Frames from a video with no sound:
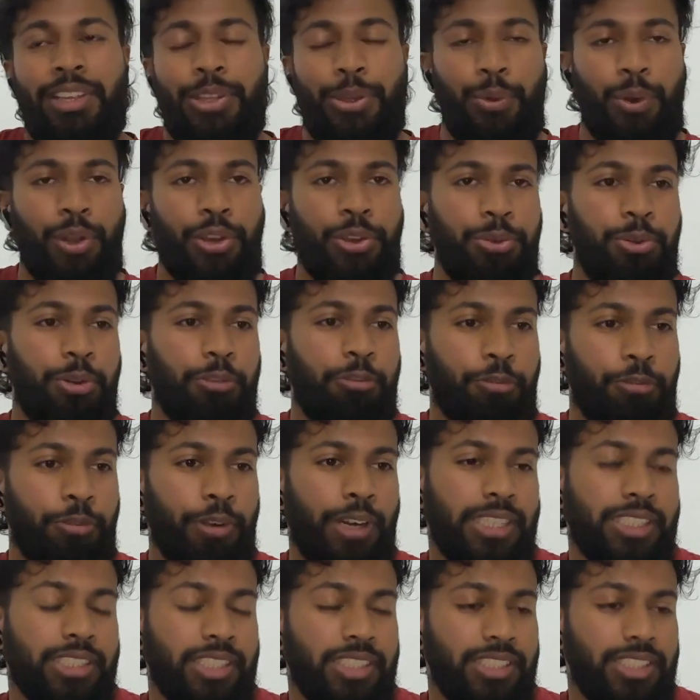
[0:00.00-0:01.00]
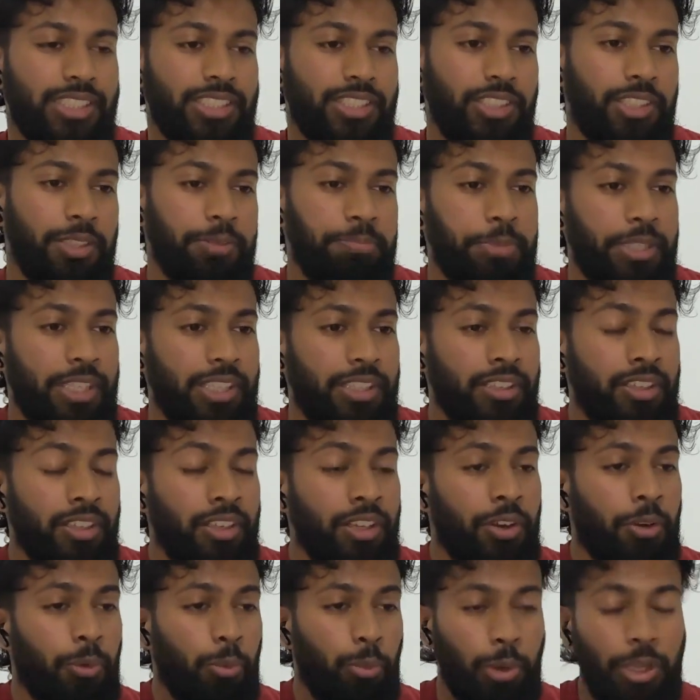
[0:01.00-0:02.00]
You want to do it fresh because it's going to be
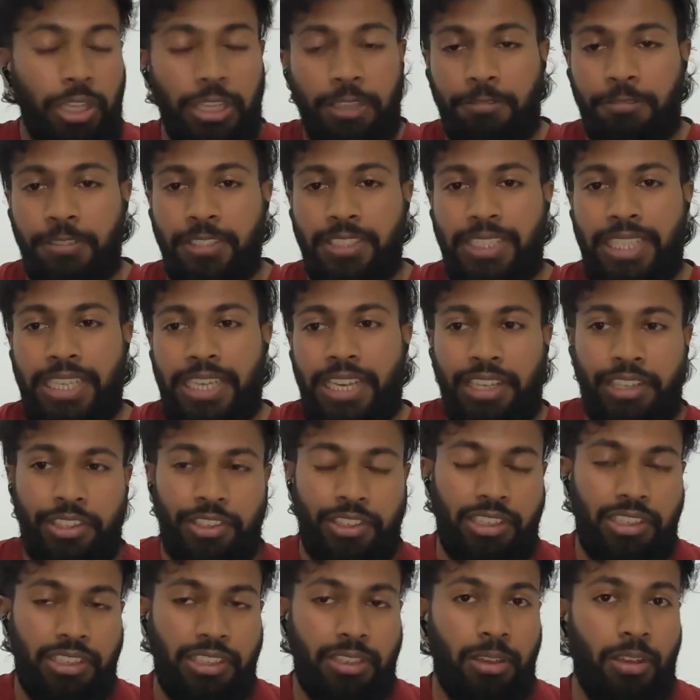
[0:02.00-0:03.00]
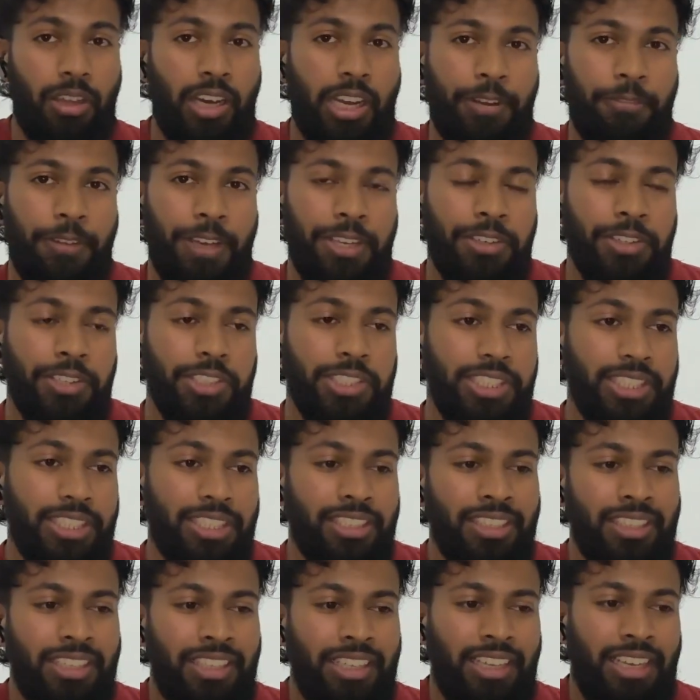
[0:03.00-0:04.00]
really fatiguing. You're going to need a lot of
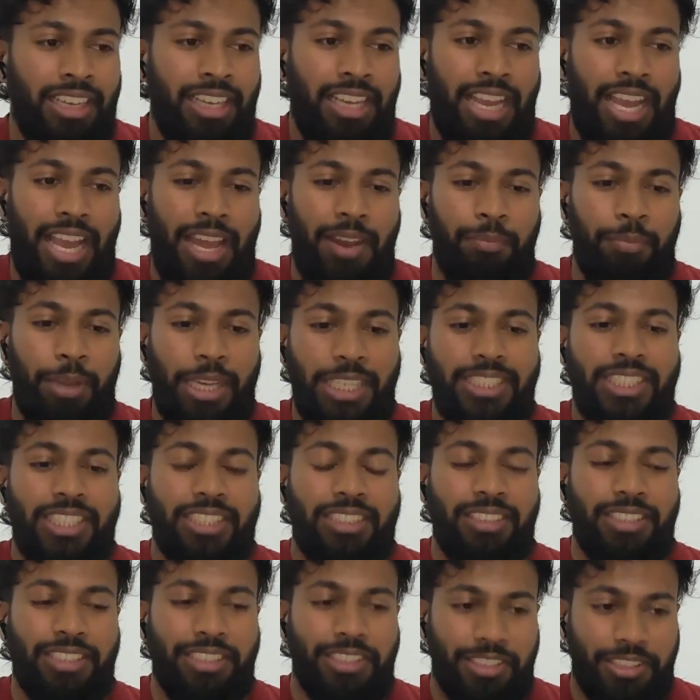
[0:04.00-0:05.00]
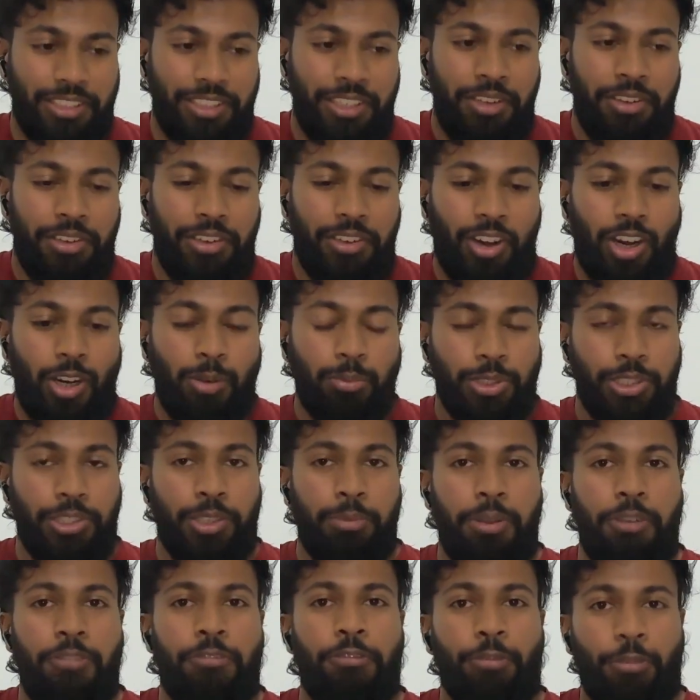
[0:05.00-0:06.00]
energy, and basically your arms are
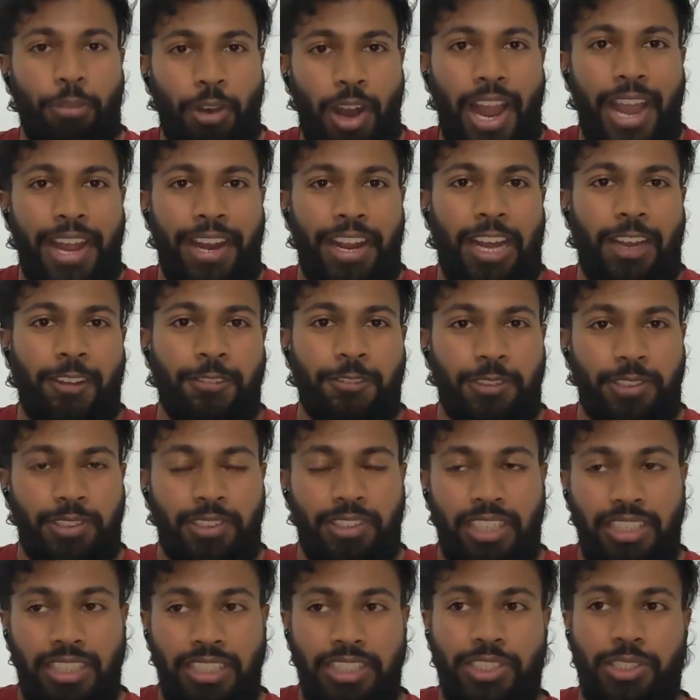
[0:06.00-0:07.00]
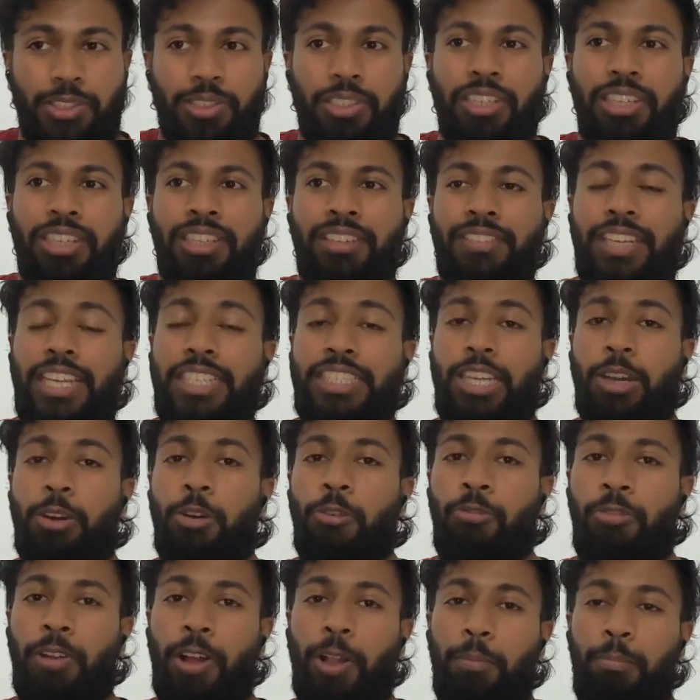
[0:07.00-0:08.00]
going to be fried after. At least that's how
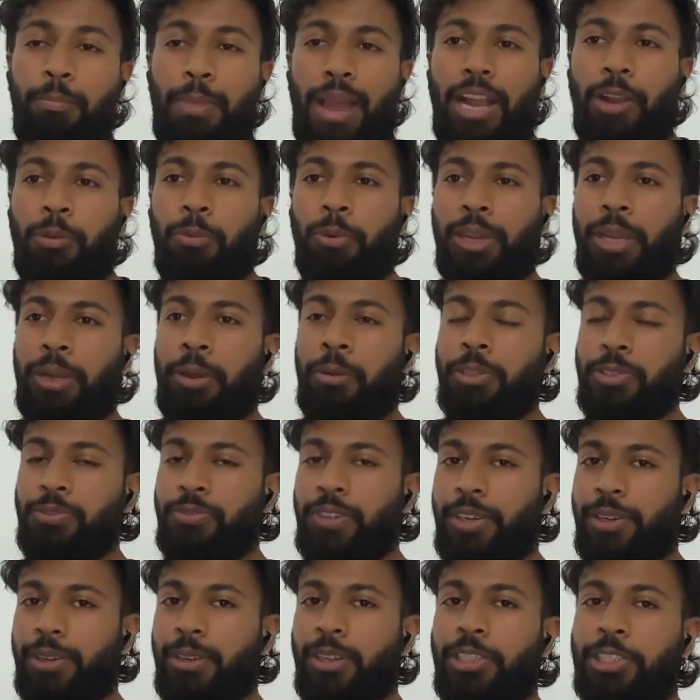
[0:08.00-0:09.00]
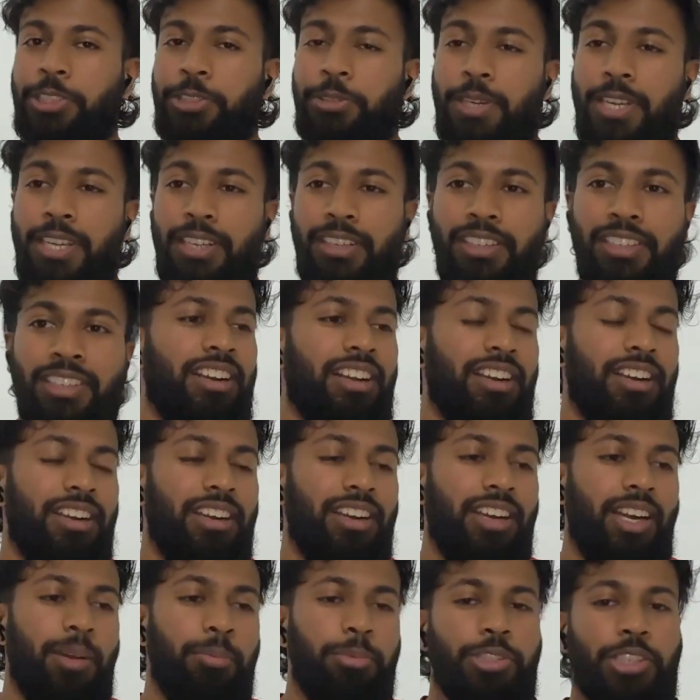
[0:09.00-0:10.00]
it felt back when I was very untrained.
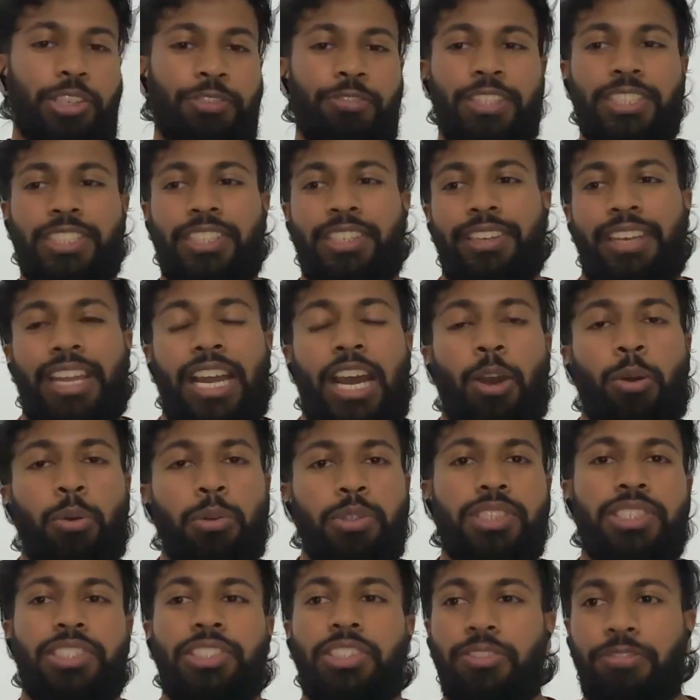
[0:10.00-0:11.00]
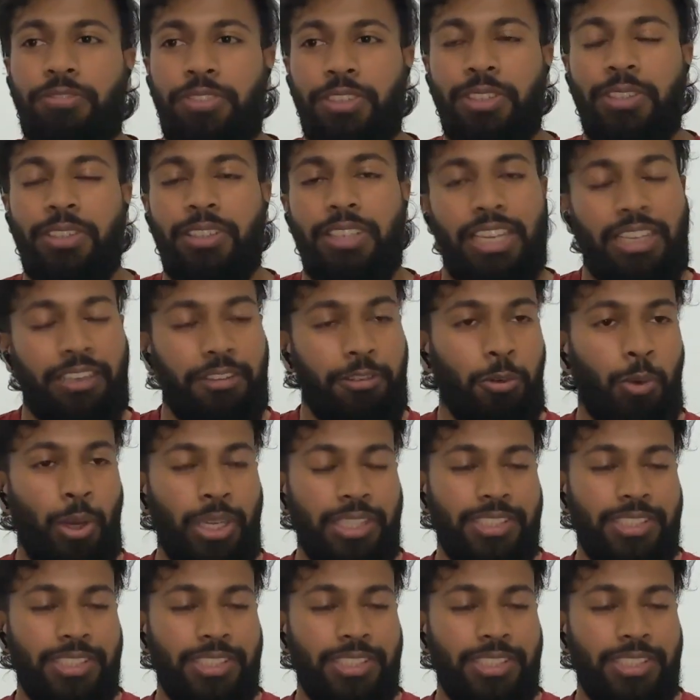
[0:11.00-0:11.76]
I'm sure if I did it now, it would still feel like quite